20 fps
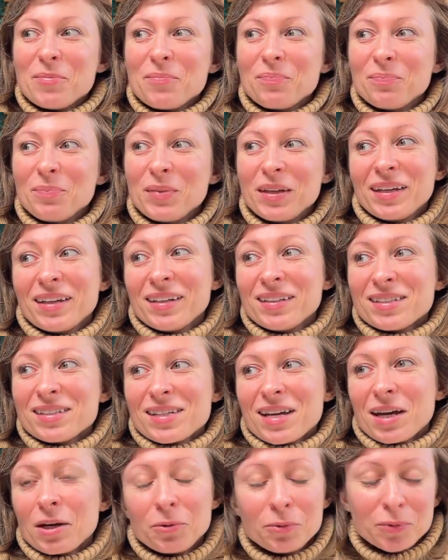because
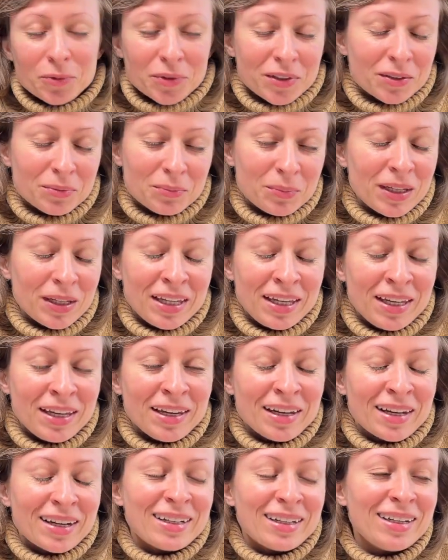I wouldn't be
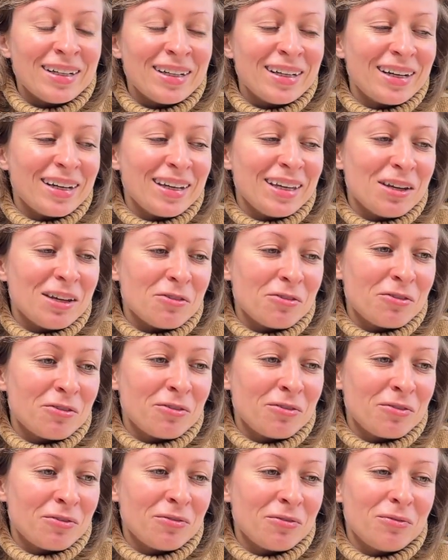here
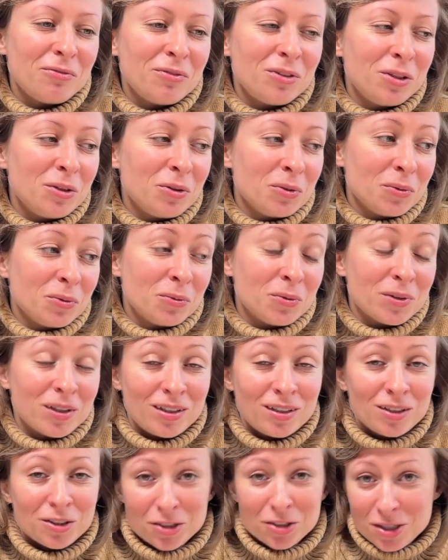if you were
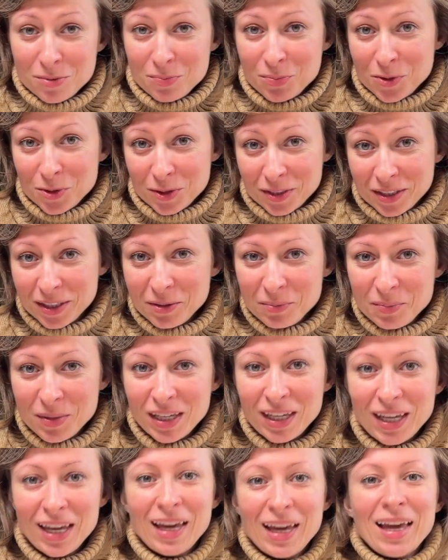not supporting
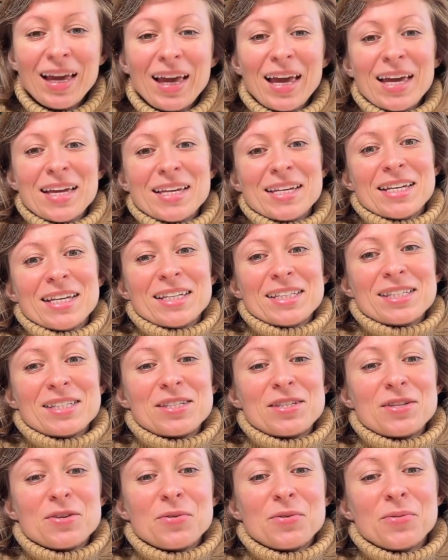me.
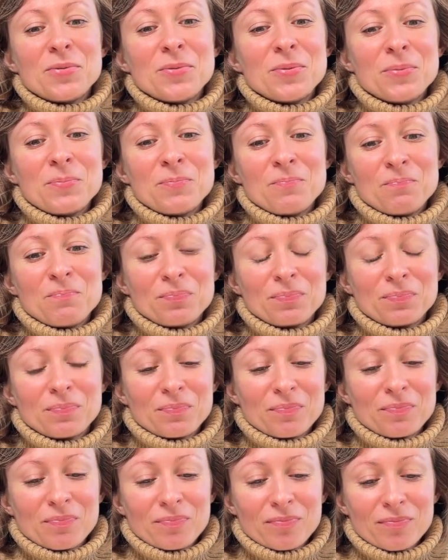So
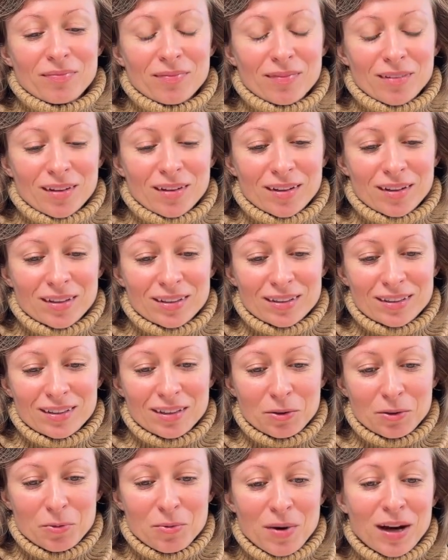
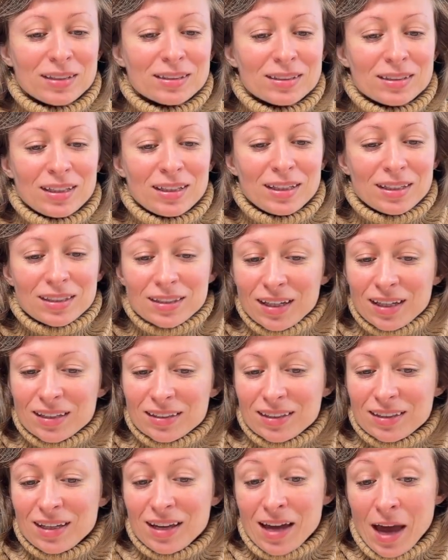the one thing
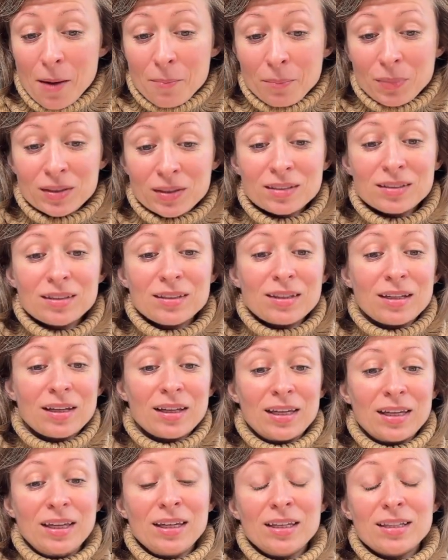that happened
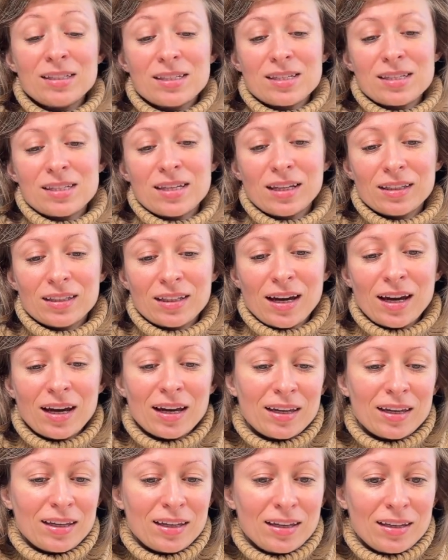is that
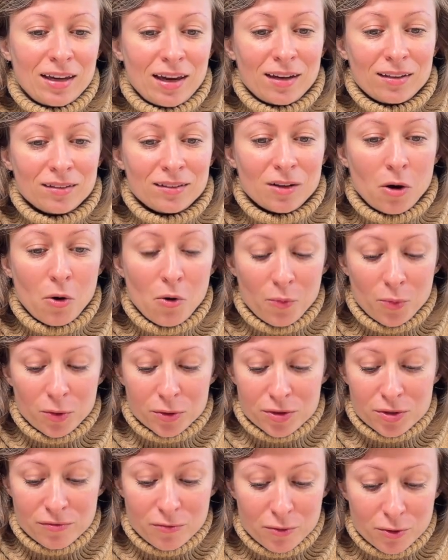I gained
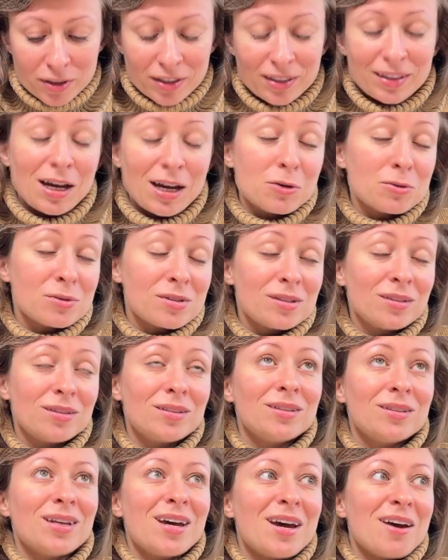almost
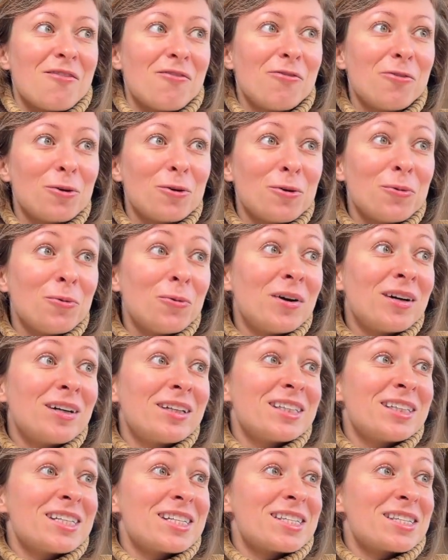40,000
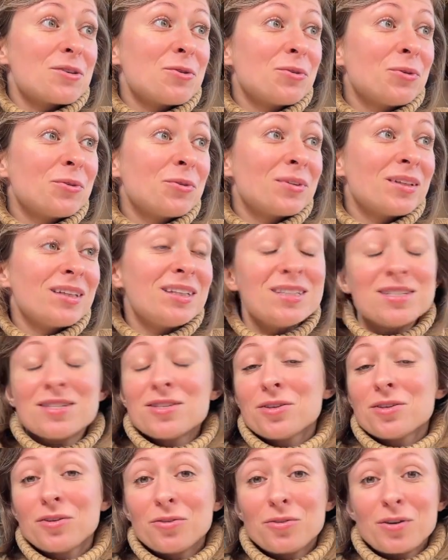followers on
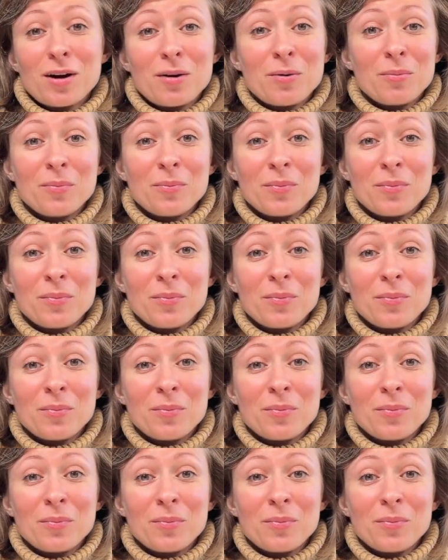Instagram,